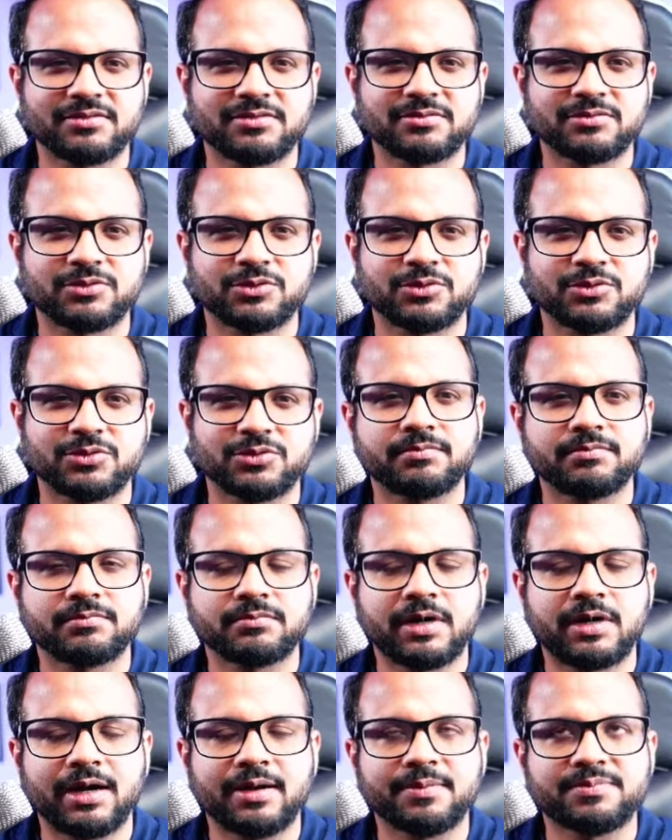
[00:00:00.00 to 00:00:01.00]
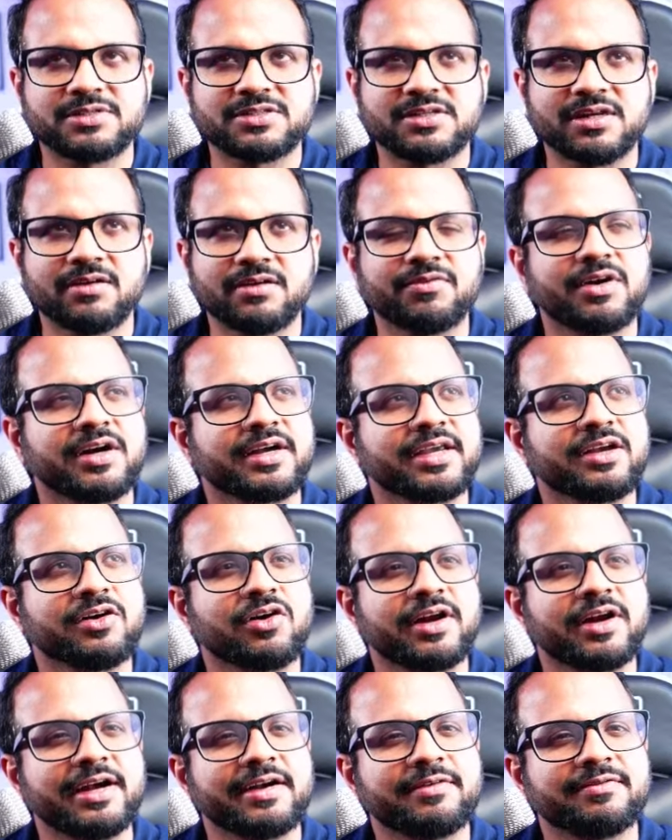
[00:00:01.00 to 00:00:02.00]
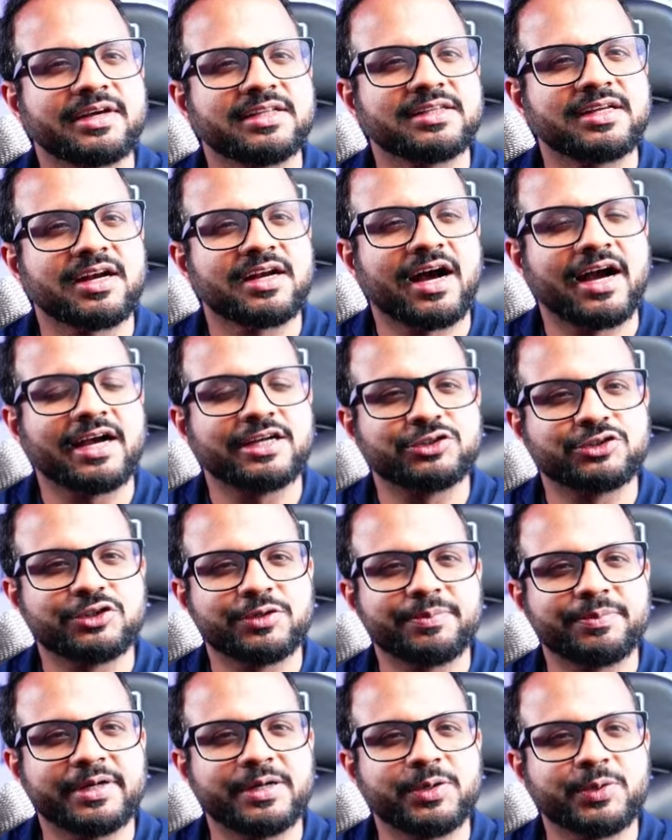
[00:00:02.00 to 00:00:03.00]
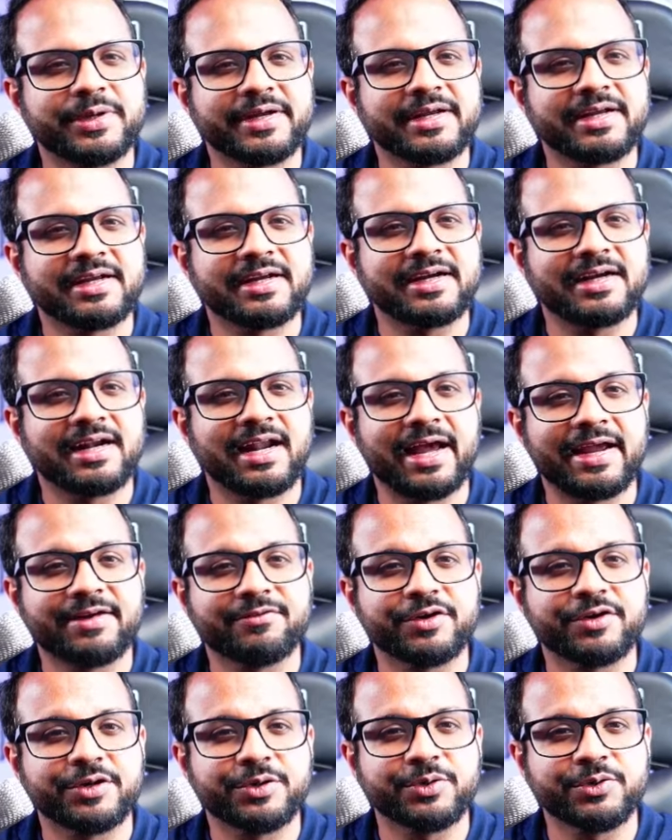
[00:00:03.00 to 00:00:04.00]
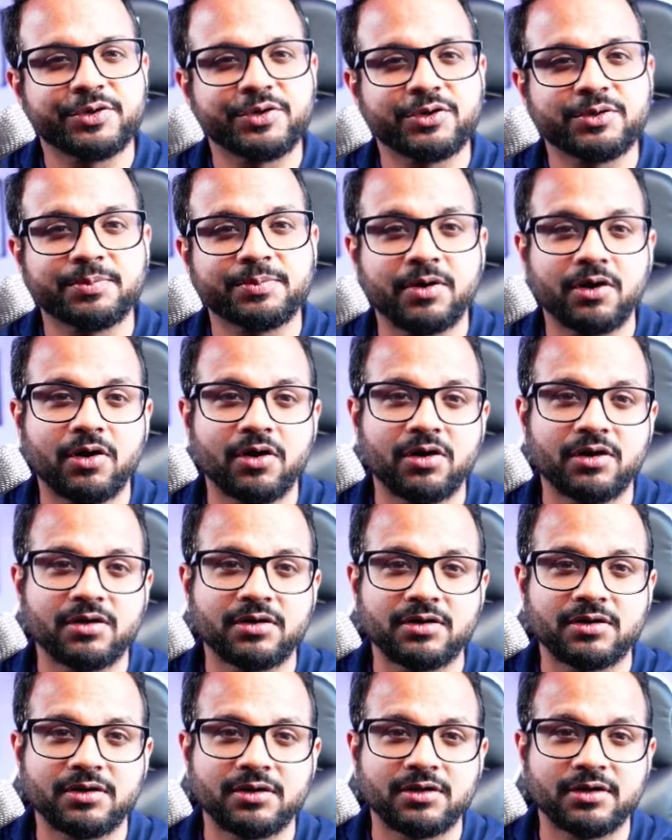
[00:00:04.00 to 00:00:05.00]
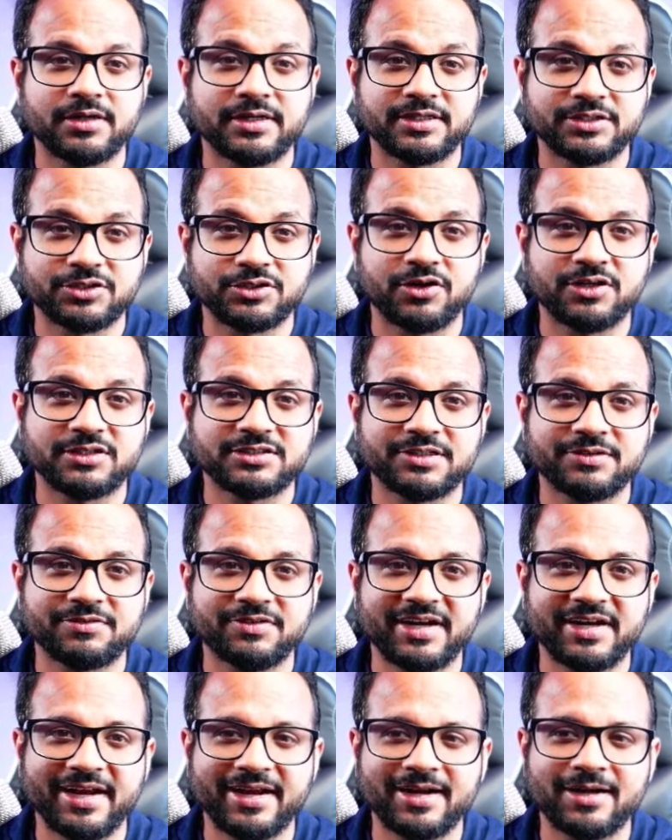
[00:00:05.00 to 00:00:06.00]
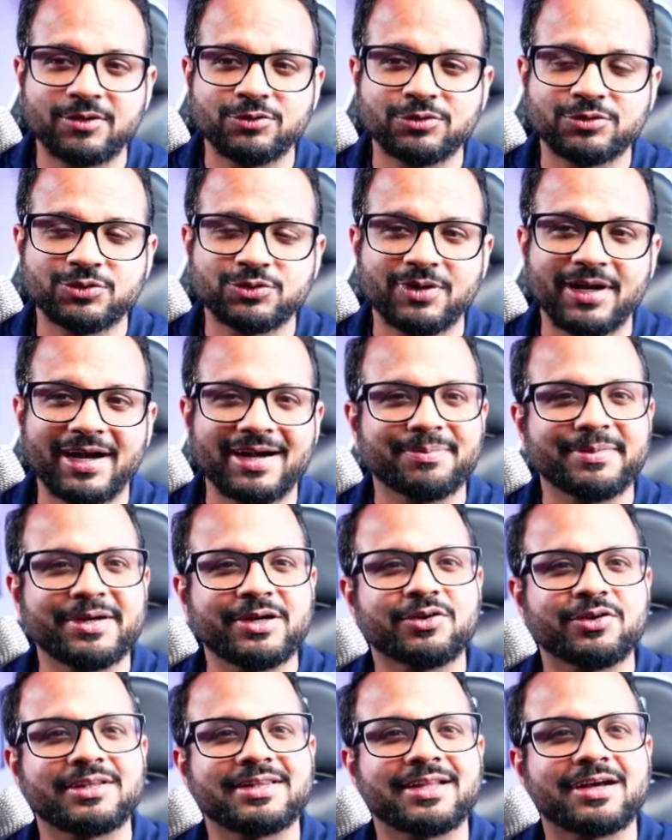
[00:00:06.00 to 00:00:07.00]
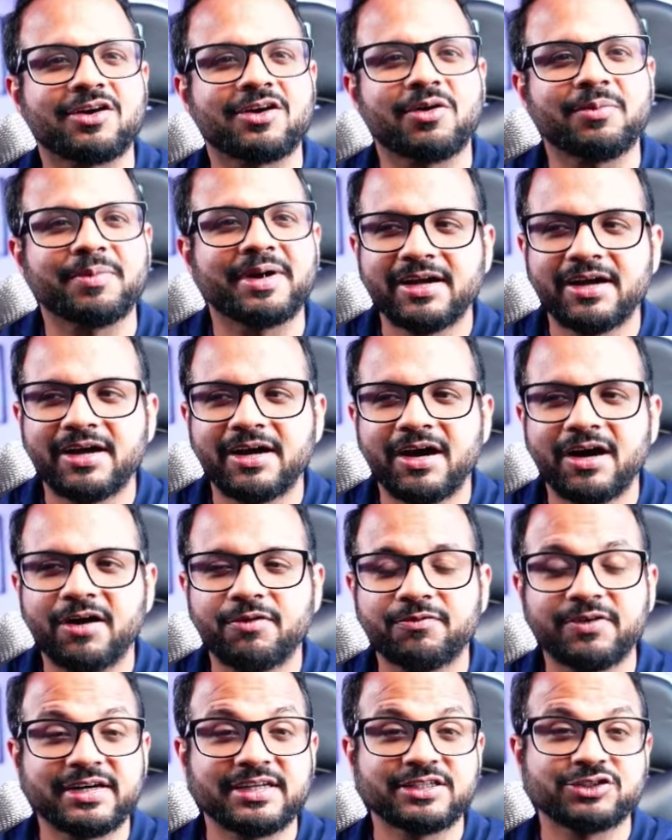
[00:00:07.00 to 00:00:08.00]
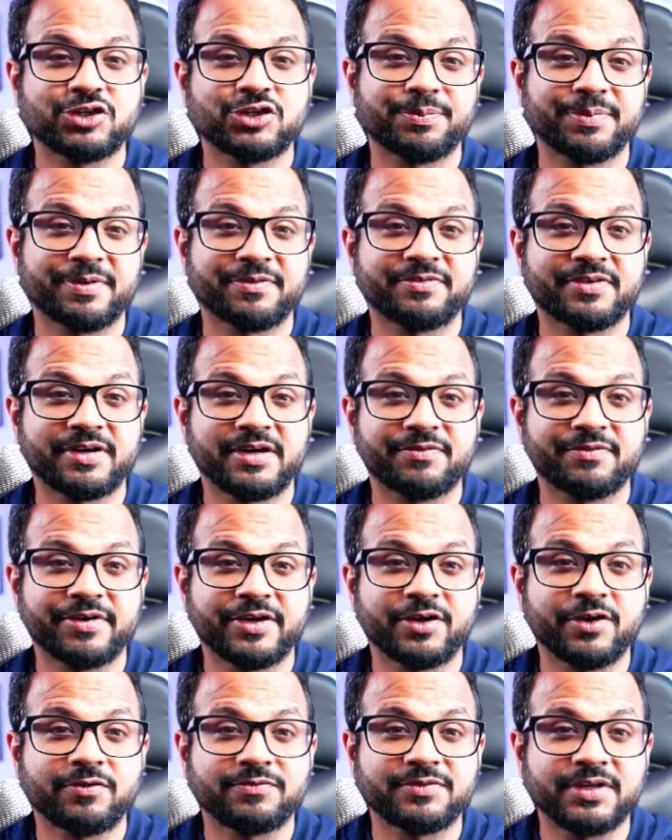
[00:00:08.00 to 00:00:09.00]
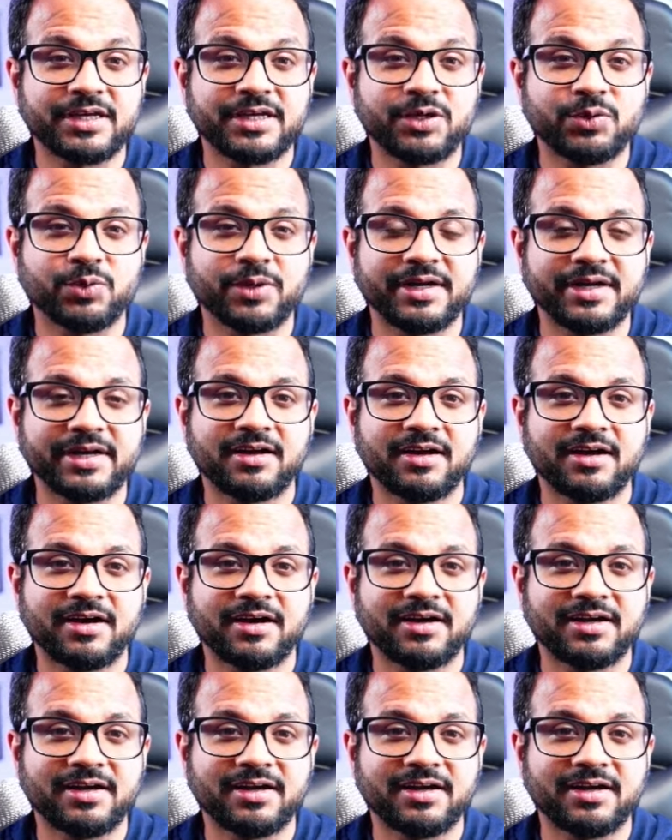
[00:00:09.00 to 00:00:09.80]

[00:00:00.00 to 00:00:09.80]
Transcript: So I'm still working on it, whether I should be doing it live on YouTube or a Discord server Hangout. So let me know in the comment, what is your preferred way of the Q&A?